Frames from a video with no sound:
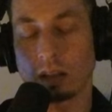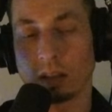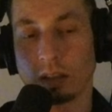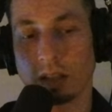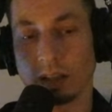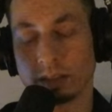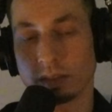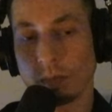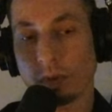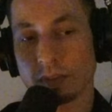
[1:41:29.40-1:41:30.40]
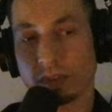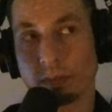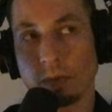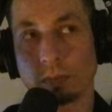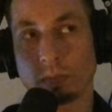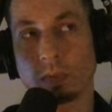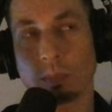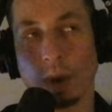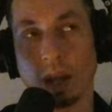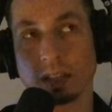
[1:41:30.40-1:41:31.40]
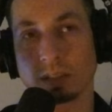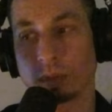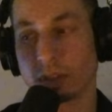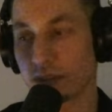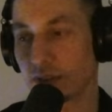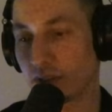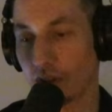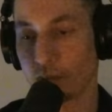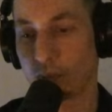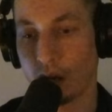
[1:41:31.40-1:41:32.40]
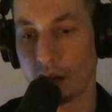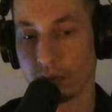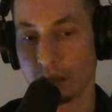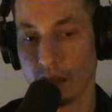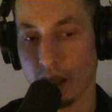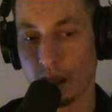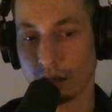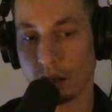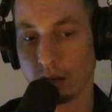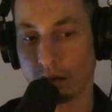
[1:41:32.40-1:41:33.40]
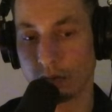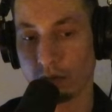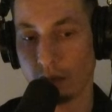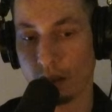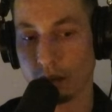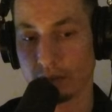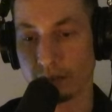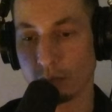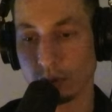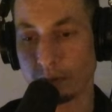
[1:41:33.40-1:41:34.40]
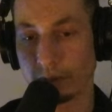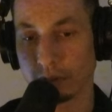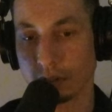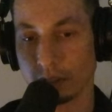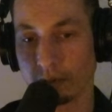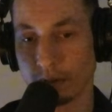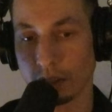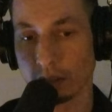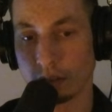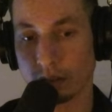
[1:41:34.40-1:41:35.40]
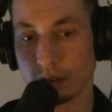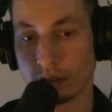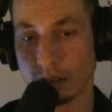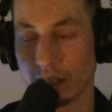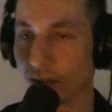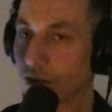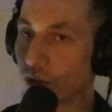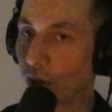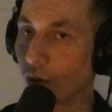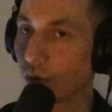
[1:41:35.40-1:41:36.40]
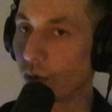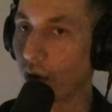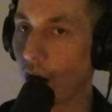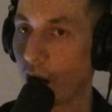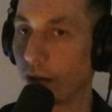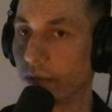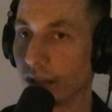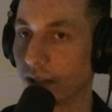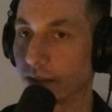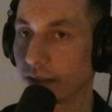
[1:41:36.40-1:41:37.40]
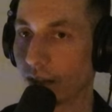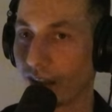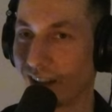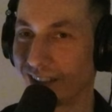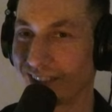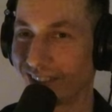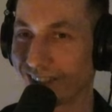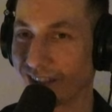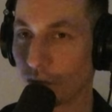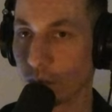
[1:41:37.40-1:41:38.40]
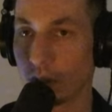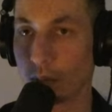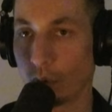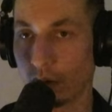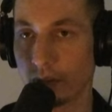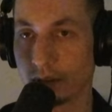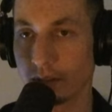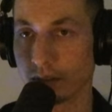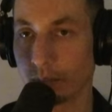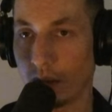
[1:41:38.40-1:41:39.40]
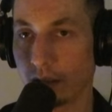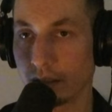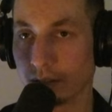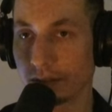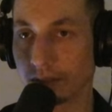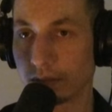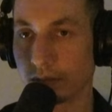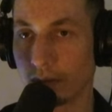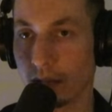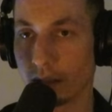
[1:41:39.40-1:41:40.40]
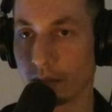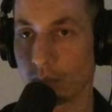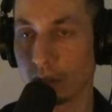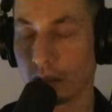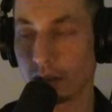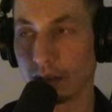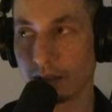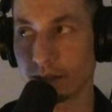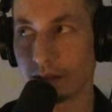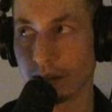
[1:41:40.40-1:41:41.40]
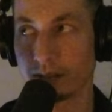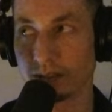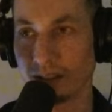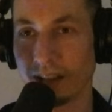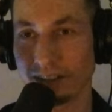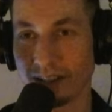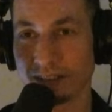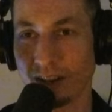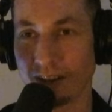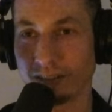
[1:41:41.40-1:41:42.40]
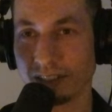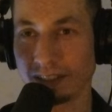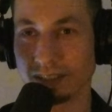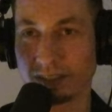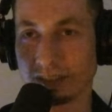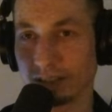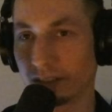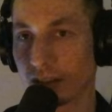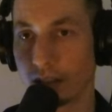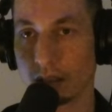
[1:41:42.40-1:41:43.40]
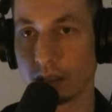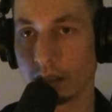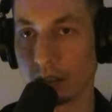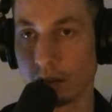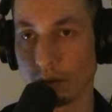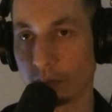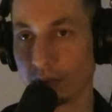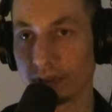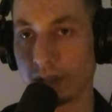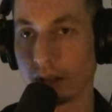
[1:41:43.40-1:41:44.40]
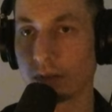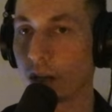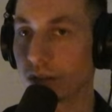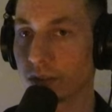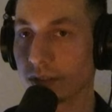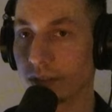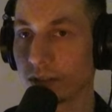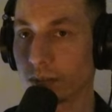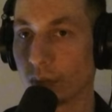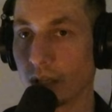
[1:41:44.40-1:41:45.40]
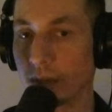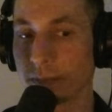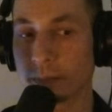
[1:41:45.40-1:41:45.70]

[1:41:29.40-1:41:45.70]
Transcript: Yeah. Some of, some of my experiences have brought me that kind of, that, a similar feeling of like, it's so obvious that we're more than these bodies right but it's it's a lot less obvious just in a normal state of consciousness but